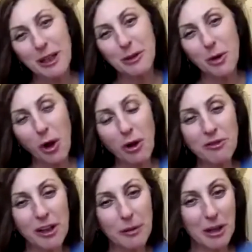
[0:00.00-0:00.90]
But we all
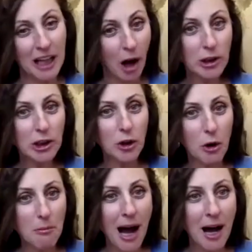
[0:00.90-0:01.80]
feel. But how is your
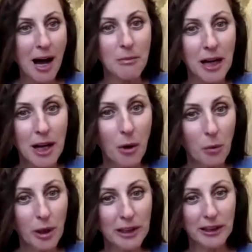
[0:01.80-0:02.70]
mom
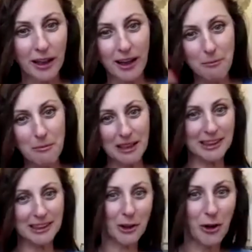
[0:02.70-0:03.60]
with uh,
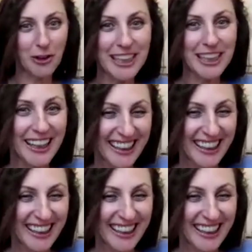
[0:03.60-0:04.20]
Macedonia?